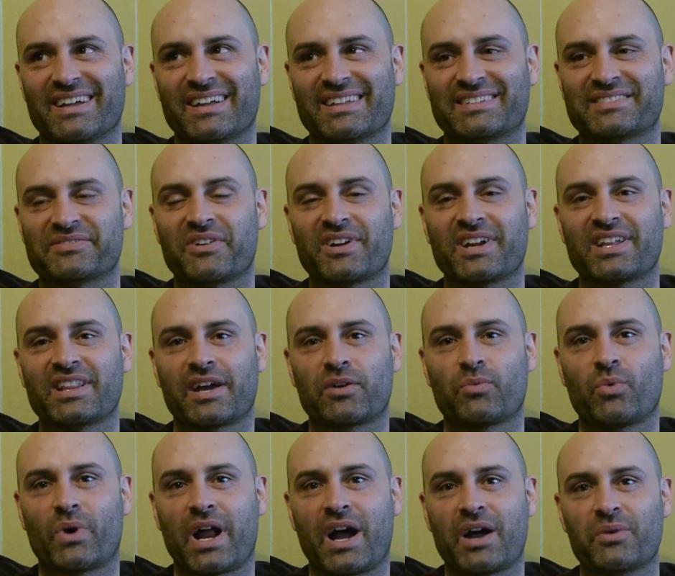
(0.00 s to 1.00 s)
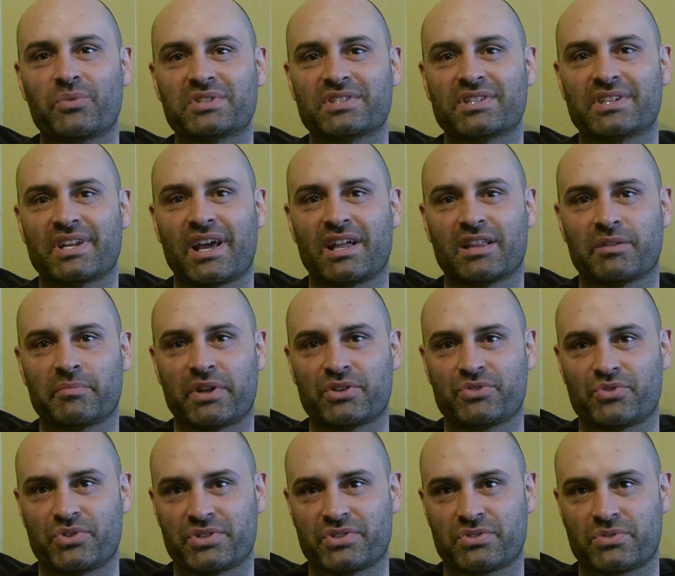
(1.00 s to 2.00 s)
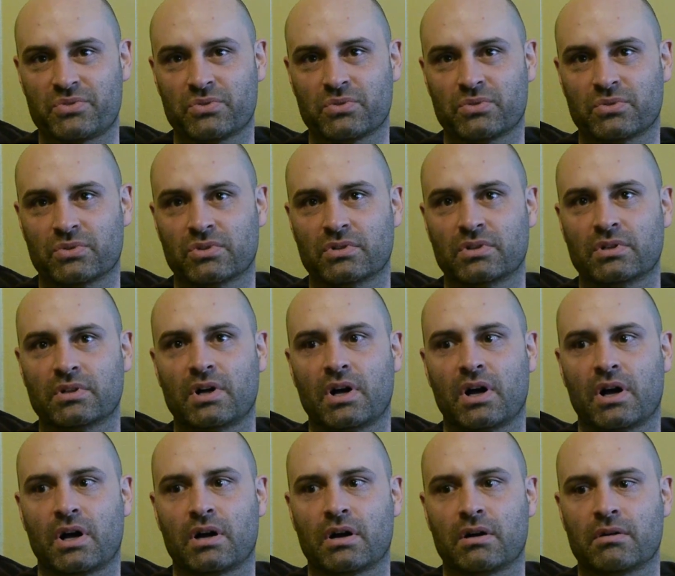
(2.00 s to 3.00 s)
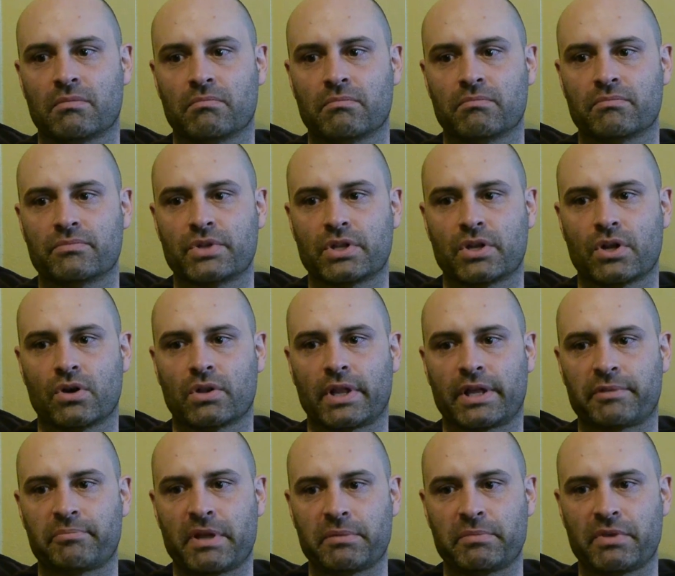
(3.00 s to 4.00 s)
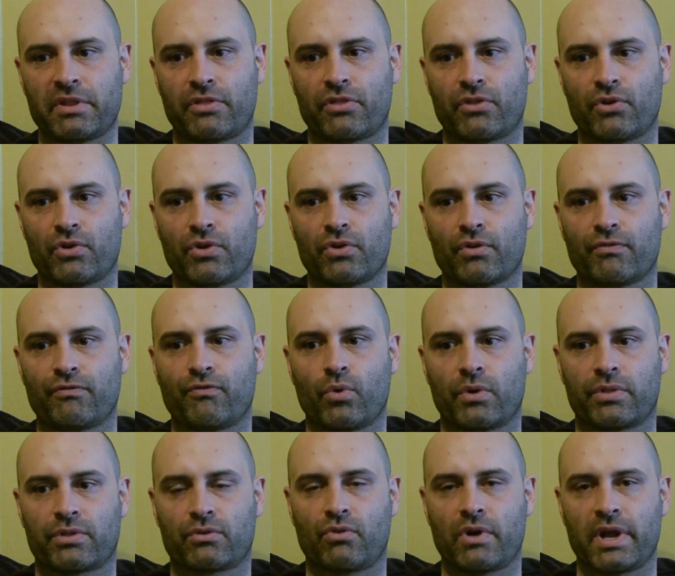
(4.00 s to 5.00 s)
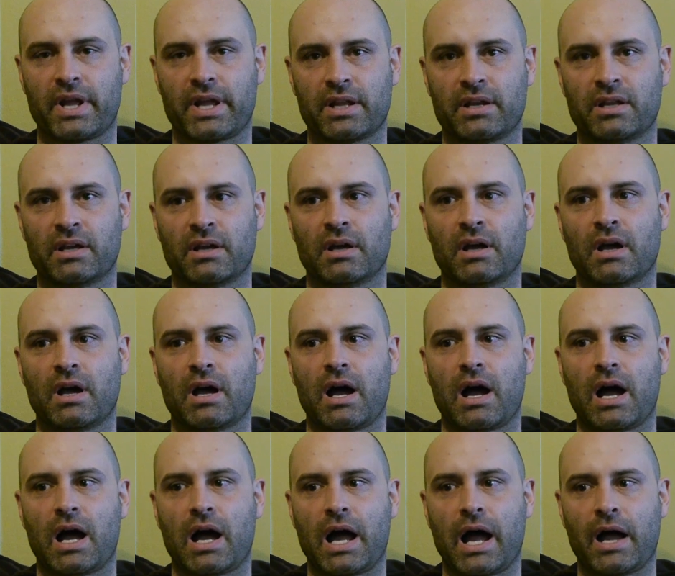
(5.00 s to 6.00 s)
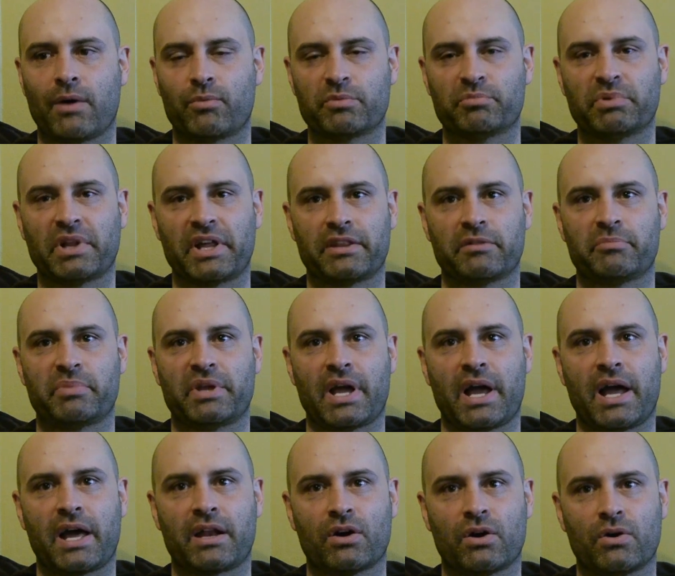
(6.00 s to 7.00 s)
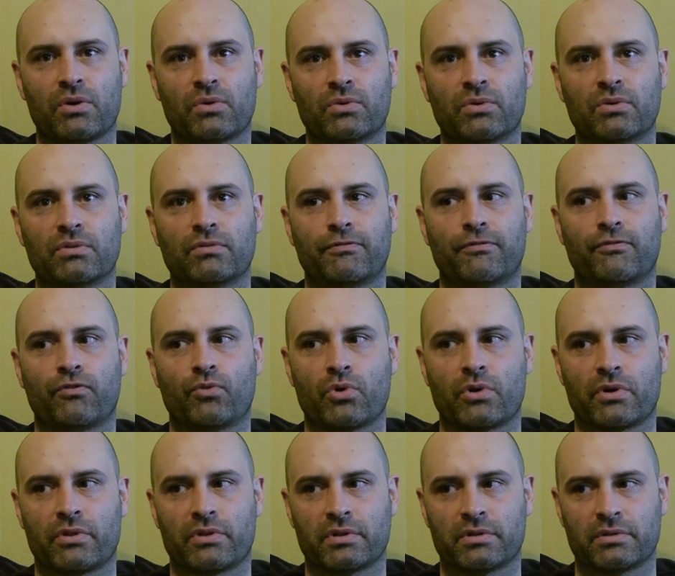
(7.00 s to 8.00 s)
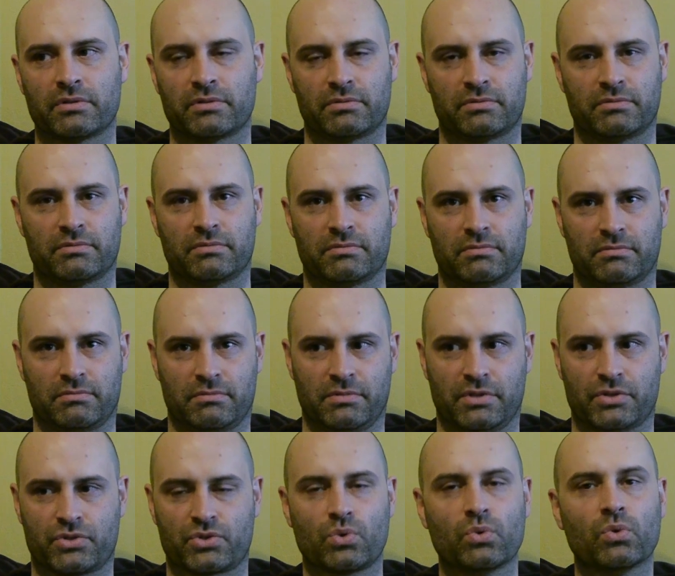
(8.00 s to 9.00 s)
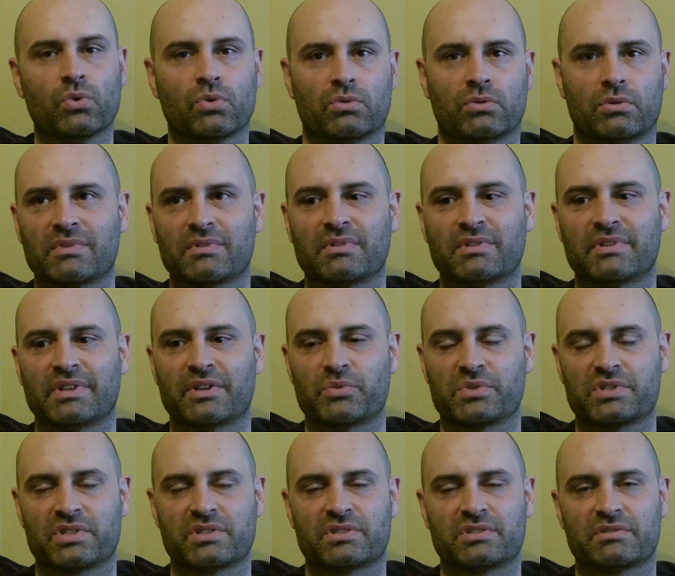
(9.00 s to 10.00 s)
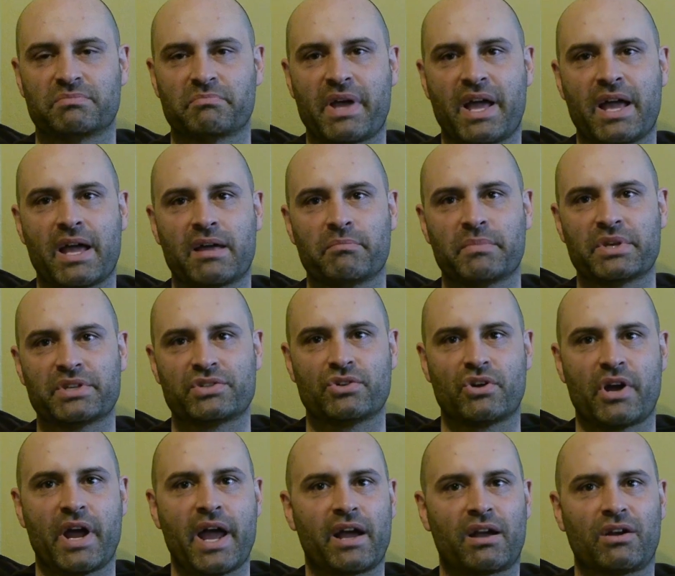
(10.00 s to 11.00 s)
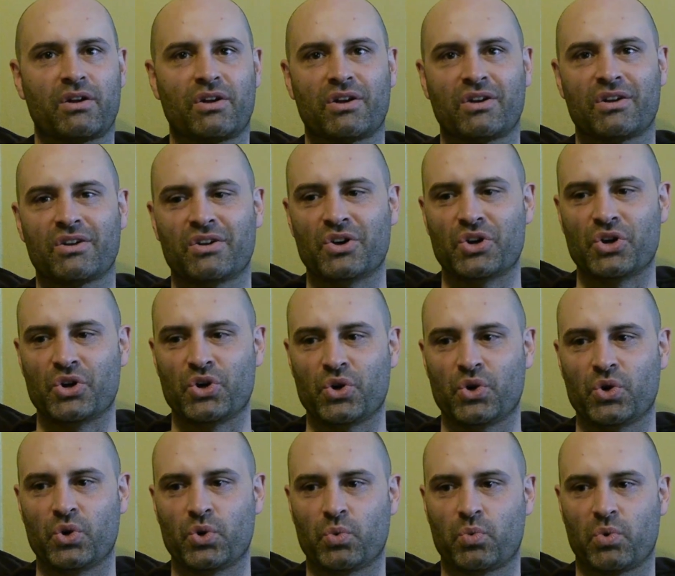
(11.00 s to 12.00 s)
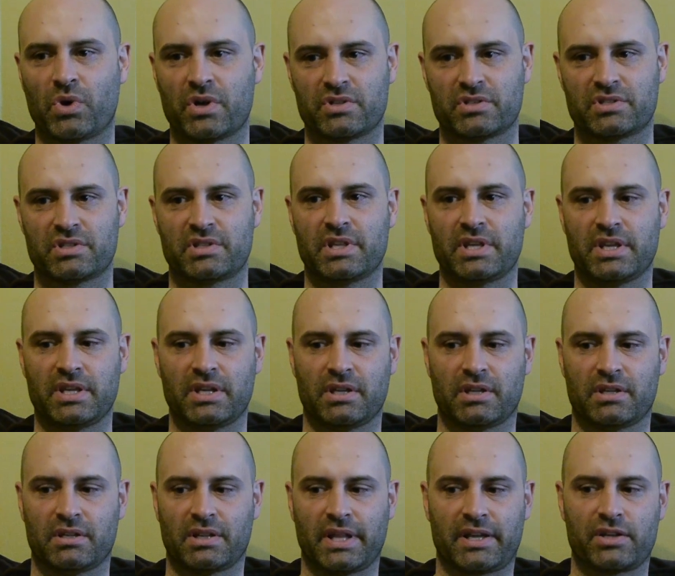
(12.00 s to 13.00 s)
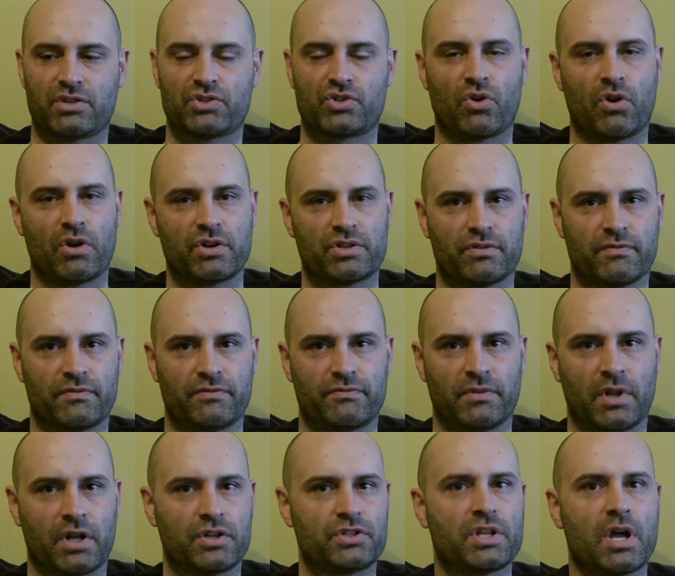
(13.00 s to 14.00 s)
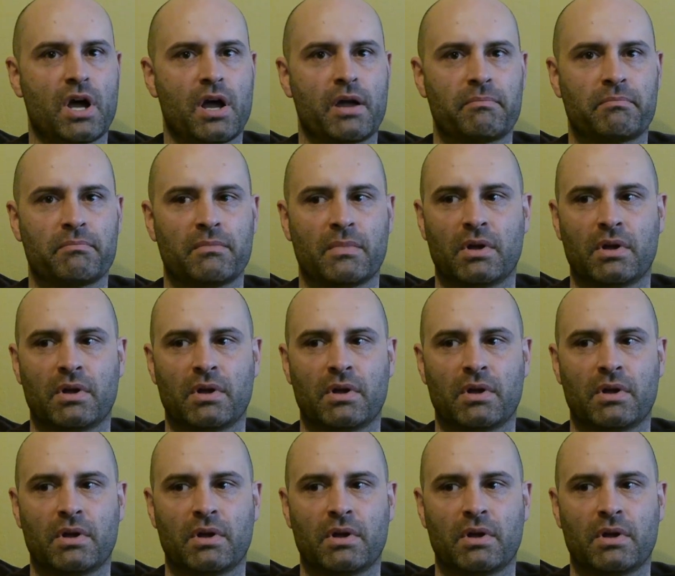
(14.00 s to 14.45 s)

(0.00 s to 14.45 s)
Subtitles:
It's funny, like when I was in elementary school, like maybe 3rd or 4th grade, I would play the piano for the school. There was this man, Mr. Hecker, who was in charge of lunchtime.